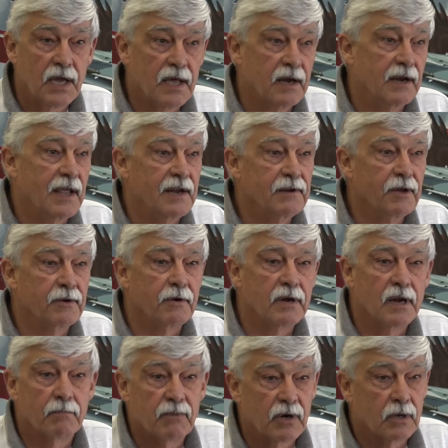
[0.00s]
had an 800
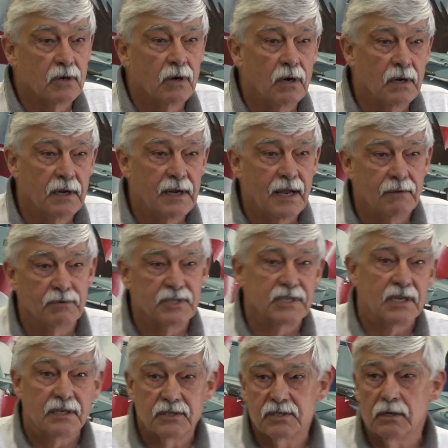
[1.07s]
number to call, and that was it.